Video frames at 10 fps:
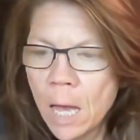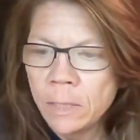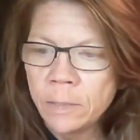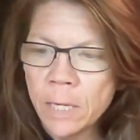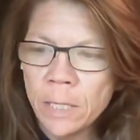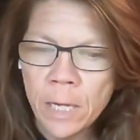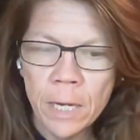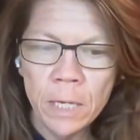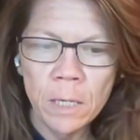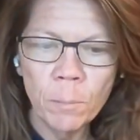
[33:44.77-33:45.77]
and
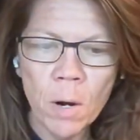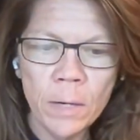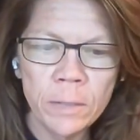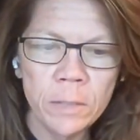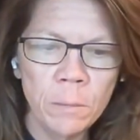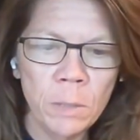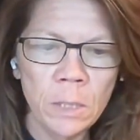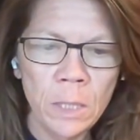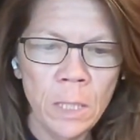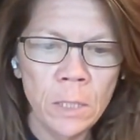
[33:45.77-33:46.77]
dedicating
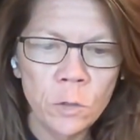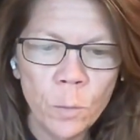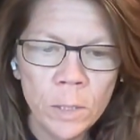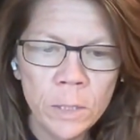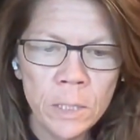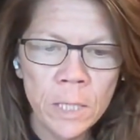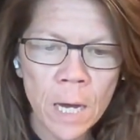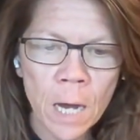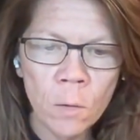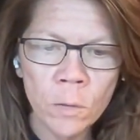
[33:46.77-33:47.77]
approximately
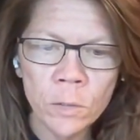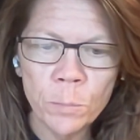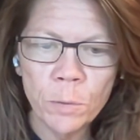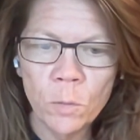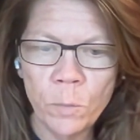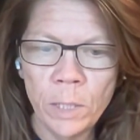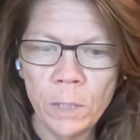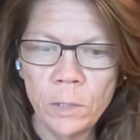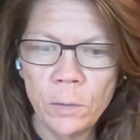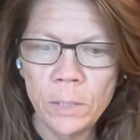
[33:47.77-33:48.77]
20 hours per
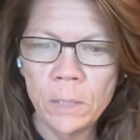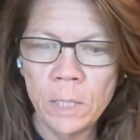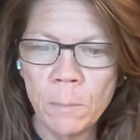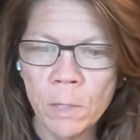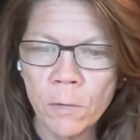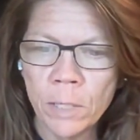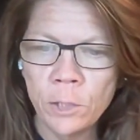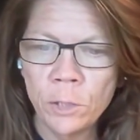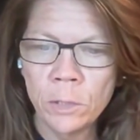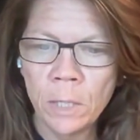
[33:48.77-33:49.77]
week to his
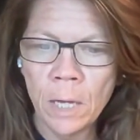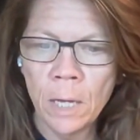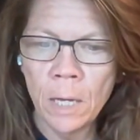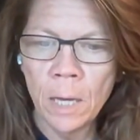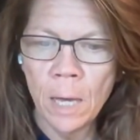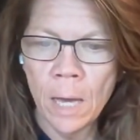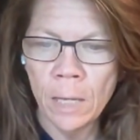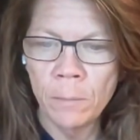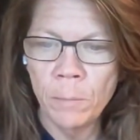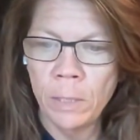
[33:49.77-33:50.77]
immigration
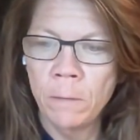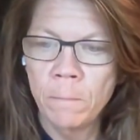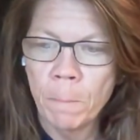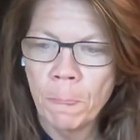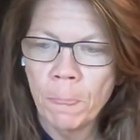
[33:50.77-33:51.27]
admin,